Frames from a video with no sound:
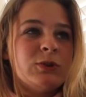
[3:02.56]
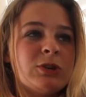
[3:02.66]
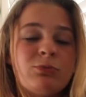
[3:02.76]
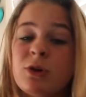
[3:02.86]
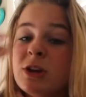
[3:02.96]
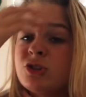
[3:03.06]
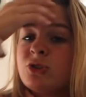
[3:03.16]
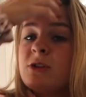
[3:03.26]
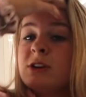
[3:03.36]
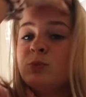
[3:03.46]
which I'm pretty
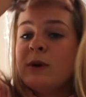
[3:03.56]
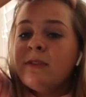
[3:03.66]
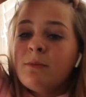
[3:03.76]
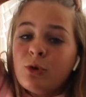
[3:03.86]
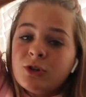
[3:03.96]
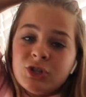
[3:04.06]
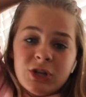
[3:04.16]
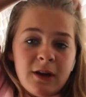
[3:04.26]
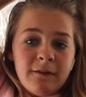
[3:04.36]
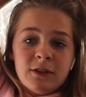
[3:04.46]
sure is where the
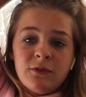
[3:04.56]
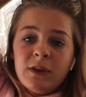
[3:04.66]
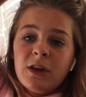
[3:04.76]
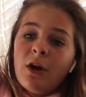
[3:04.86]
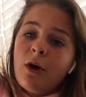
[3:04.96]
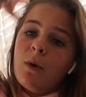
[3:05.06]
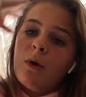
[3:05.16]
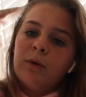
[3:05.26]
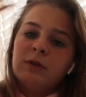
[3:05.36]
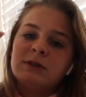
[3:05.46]
portion of this
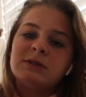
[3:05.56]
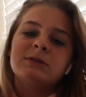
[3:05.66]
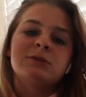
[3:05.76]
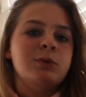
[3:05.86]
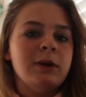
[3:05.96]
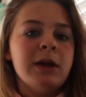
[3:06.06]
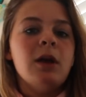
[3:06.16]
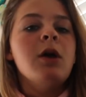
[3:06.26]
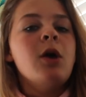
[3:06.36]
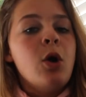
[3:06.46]
video or this
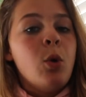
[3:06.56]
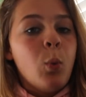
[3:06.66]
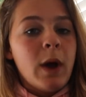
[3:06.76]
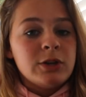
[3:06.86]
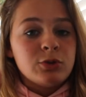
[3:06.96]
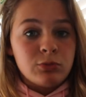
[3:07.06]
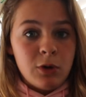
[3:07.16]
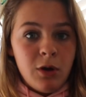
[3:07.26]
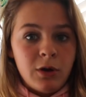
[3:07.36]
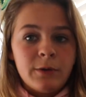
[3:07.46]
story went
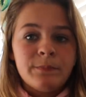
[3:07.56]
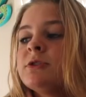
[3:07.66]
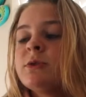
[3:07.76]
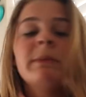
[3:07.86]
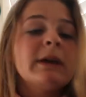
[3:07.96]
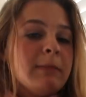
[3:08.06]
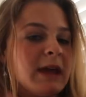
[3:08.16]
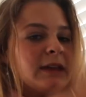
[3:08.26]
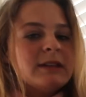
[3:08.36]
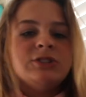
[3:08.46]
wrong. So I'm like
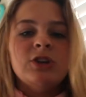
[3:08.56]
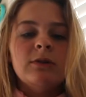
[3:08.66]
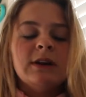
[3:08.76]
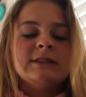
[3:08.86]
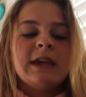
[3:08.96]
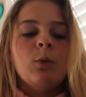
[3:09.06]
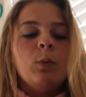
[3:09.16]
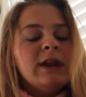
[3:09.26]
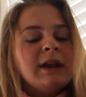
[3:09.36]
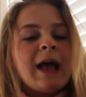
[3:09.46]
making these donuts, and
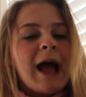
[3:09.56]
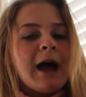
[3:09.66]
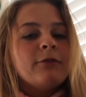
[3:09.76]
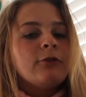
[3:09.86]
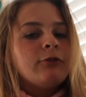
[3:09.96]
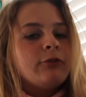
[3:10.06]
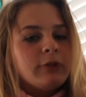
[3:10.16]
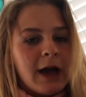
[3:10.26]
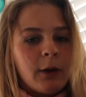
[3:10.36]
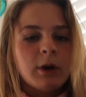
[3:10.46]
we didn't have
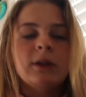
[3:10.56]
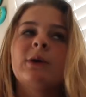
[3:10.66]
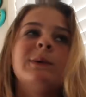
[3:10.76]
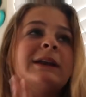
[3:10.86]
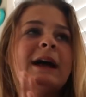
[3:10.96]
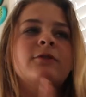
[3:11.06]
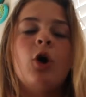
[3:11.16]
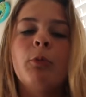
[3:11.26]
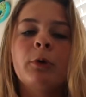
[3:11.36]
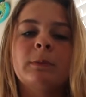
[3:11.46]
flour. Like we didn't have
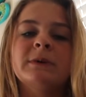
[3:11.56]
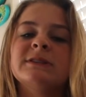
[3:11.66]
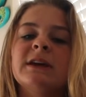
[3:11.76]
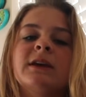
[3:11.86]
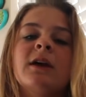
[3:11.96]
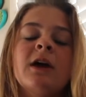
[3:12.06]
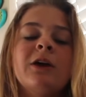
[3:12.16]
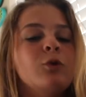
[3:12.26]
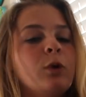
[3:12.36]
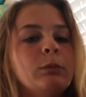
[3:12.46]
all-purpose like
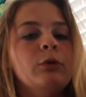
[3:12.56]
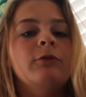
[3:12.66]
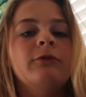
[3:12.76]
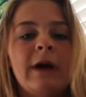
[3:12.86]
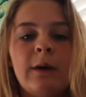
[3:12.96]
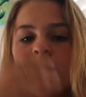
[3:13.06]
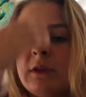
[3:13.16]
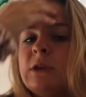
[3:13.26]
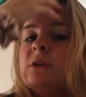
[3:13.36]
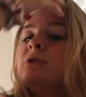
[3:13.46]
normal flour
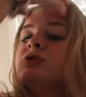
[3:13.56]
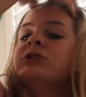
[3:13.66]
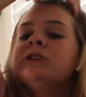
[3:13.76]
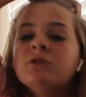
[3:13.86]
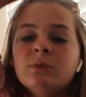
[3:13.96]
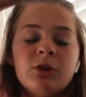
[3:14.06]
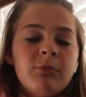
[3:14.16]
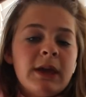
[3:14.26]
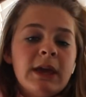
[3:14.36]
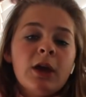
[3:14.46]
that you usually use when you're
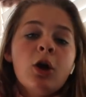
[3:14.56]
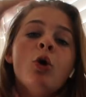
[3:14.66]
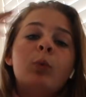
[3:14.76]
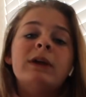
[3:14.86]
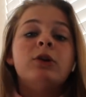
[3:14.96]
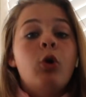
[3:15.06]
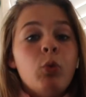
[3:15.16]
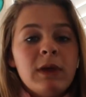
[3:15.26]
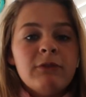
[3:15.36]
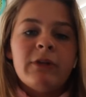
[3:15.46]
baking. We had
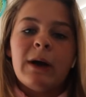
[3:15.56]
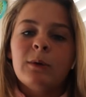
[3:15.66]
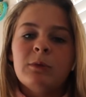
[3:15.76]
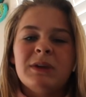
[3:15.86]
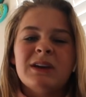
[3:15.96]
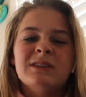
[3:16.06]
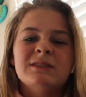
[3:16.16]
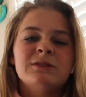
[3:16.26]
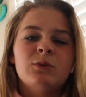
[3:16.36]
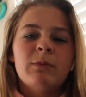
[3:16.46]
whole wheat flour
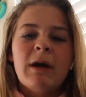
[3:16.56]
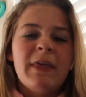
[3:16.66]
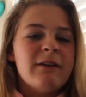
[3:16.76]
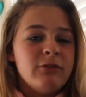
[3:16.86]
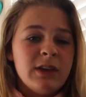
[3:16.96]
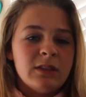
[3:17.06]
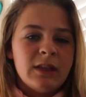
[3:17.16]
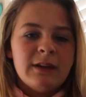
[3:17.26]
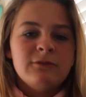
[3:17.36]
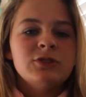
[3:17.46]
because we're about that vegan
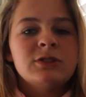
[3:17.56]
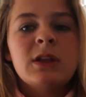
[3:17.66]
life. Just